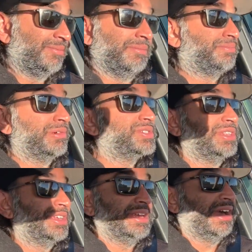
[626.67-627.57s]

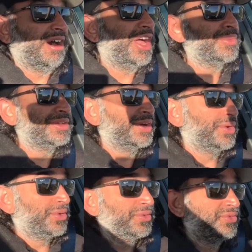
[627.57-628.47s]
personally, I would
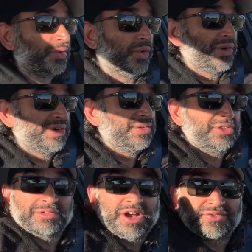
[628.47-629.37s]
go for
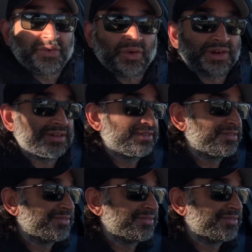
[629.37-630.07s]
the RAV4